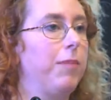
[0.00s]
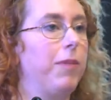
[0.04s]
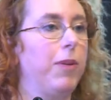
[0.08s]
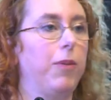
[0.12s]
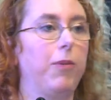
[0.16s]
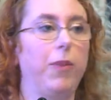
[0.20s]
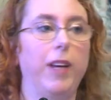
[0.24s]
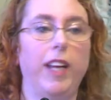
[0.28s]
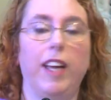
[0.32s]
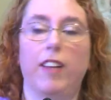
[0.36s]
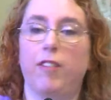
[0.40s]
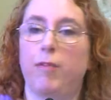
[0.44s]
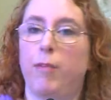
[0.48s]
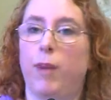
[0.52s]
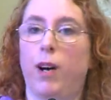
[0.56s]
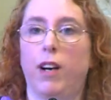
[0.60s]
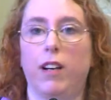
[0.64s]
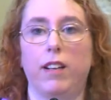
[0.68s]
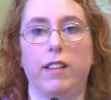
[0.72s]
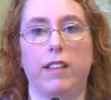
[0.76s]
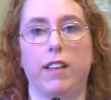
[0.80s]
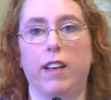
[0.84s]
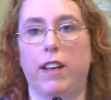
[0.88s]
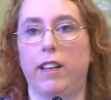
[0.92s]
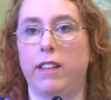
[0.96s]
but we have
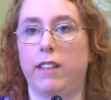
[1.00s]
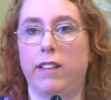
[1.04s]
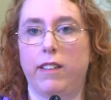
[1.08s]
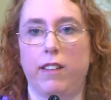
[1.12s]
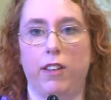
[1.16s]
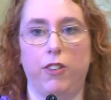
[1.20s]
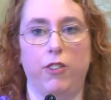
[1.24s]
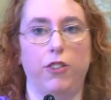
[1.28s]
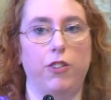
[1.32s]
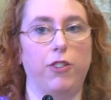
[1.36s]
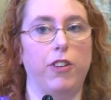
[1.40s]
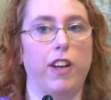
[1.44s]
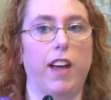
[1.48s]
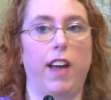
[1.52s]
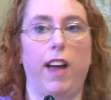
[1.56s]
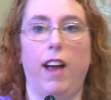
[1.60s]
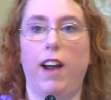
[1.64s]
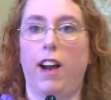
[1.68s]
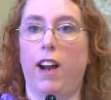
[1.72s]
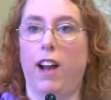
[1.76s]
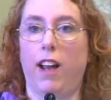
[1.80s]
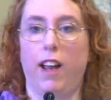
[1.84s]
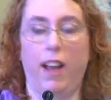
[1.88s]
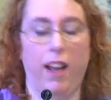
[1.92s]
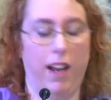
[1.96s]
marketised social
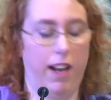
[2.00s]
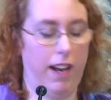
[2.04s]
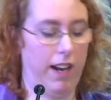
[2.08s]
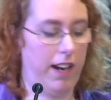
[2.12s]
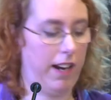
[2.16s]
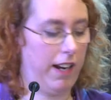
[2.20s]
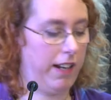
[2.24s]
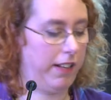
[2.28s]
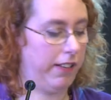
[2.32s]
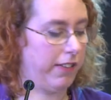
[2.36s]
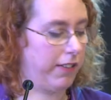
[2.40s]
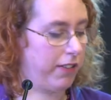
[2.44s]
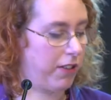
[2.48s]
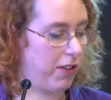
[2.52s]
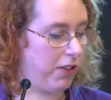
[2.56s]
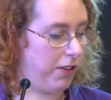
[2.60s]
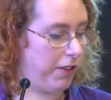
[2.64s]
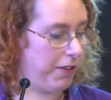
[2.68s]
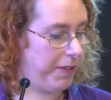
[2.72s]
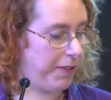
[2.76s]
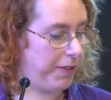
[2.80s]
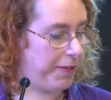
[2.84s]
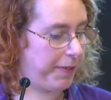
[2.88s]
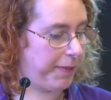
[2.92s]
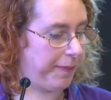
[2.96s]
care in Scotland.